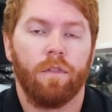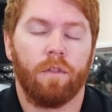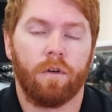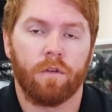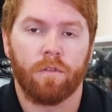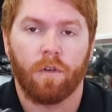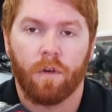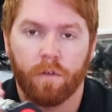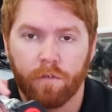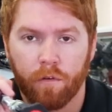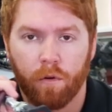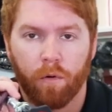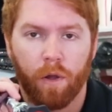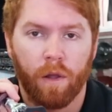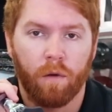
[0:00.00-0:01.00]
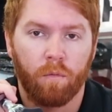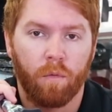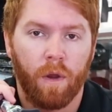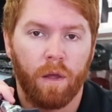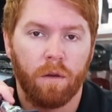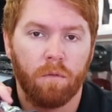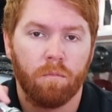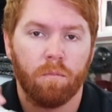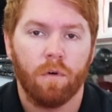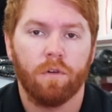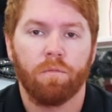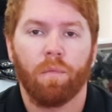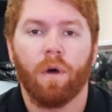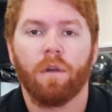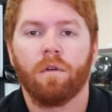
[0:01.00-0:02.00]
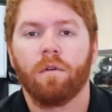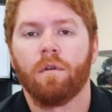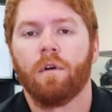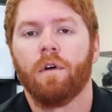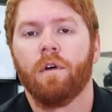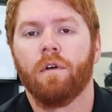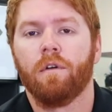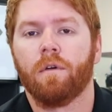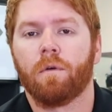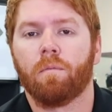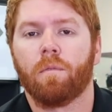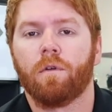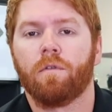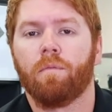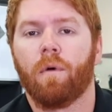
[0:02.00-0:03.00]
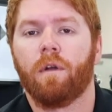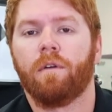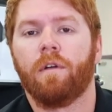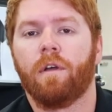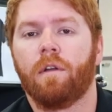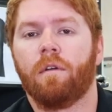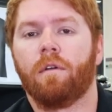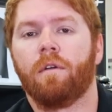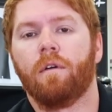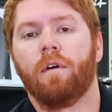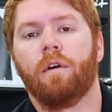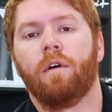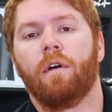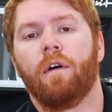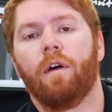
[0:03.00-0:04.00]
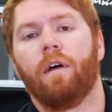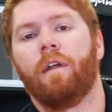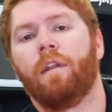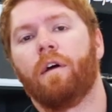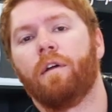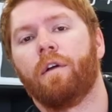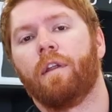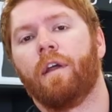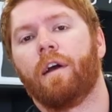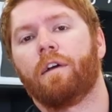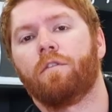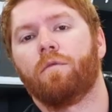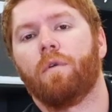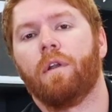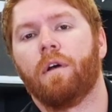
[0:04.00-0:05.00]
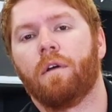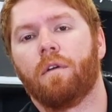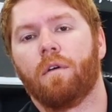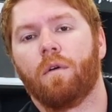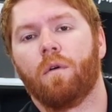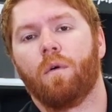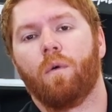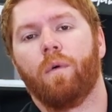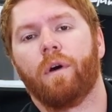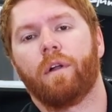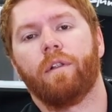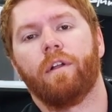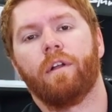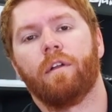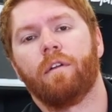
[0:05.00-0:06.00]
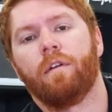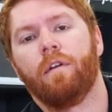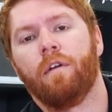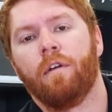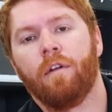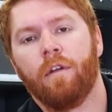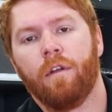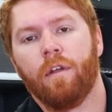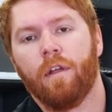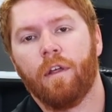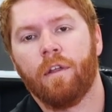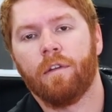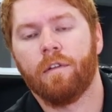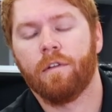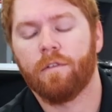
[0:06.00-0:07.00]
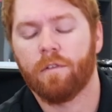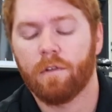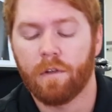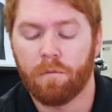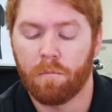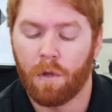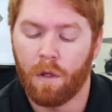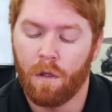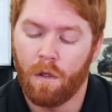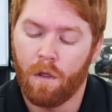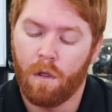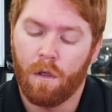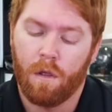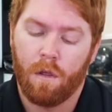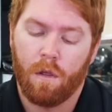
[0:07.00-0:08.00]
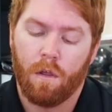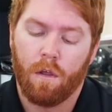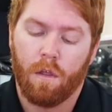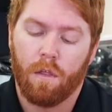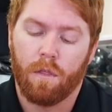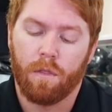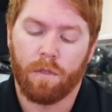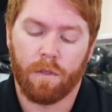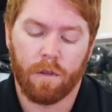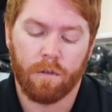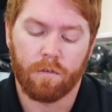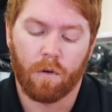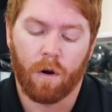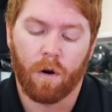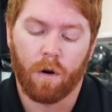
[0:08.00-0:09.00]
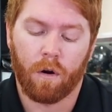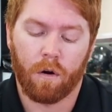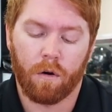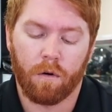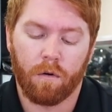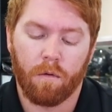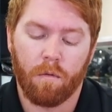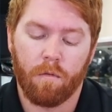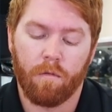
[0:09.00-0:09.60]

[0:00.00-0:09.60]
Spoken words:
there's also a red push button. You can push the button in, and now you can actuate it quickly and easily. These are